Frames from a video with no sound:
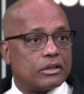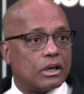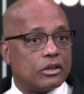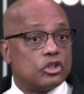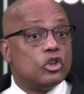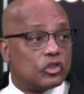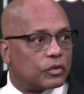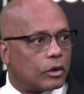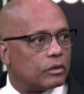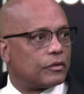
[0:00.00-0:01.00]

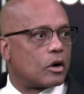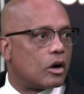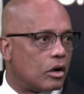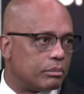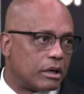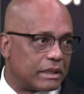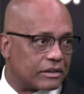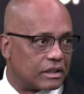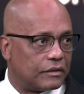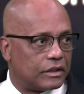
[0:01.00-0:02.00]
useful for all public
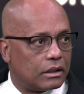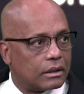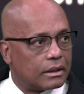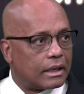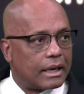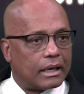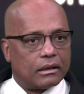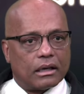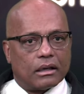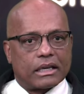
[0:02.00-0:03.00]
safety. Right.
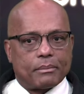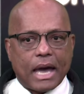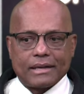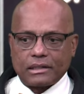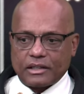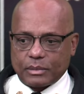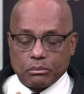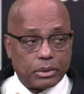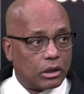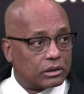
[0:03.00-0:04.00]
And capacity has been
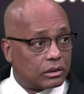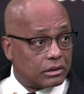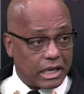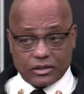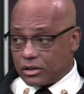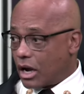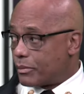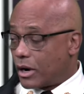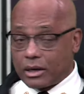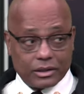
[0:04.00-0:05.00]
built thanks to our
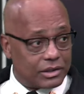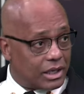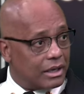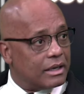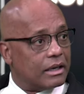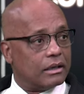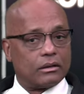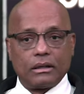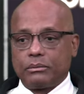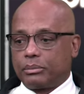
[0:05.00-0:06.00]
partners
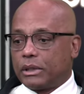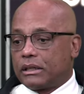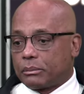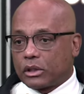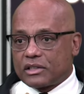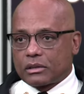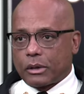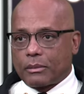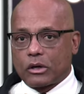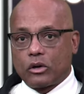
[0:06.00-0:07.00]
in the police
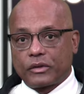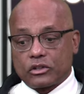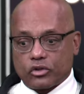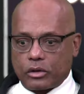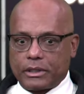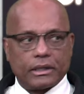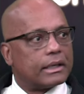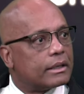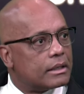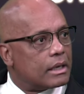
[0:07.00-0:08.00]
department who've contributed,
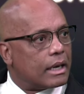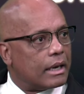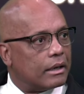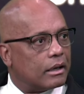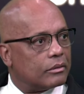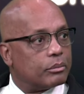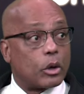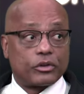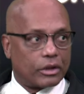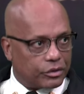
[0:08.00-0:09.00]
and
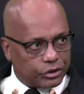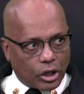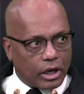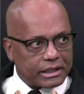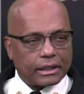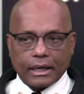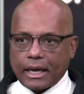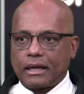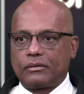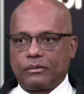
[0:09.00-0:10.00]
both thought
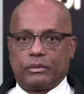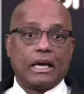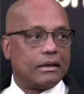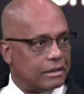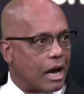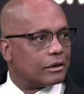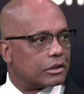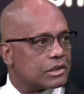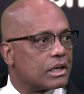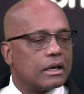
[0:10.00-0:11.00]
and
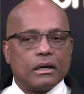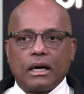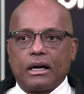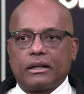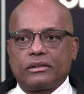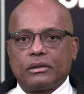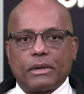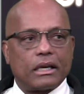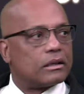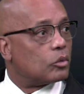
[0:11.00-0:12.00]
dollars to
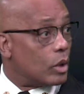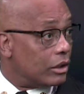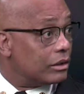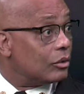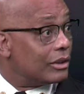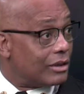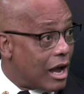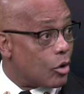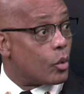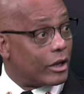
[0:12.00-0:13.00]
making
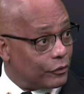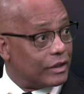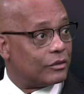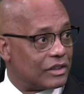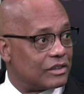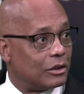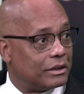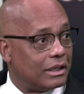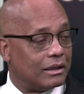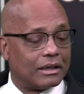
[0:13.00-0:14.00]
our WellFit
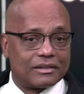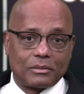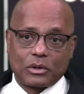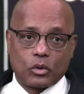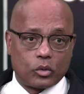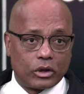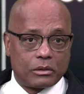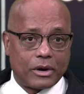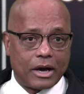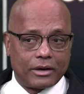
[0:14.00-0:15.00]
facility something we're really
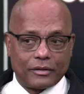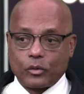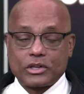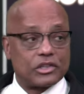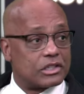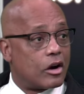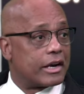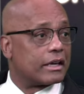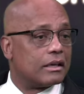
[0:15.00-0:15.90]
proud of, and we're just starting.